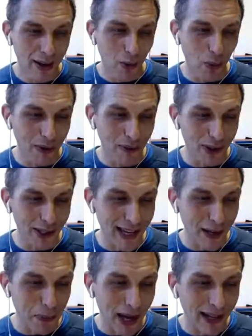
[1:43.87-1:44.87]
one for the
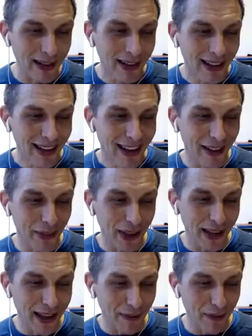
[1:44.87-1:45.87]
dead man, and they
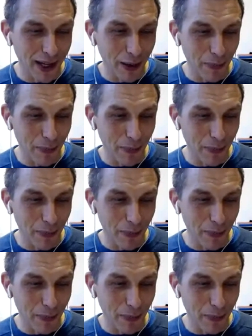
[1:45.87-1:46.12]
have a little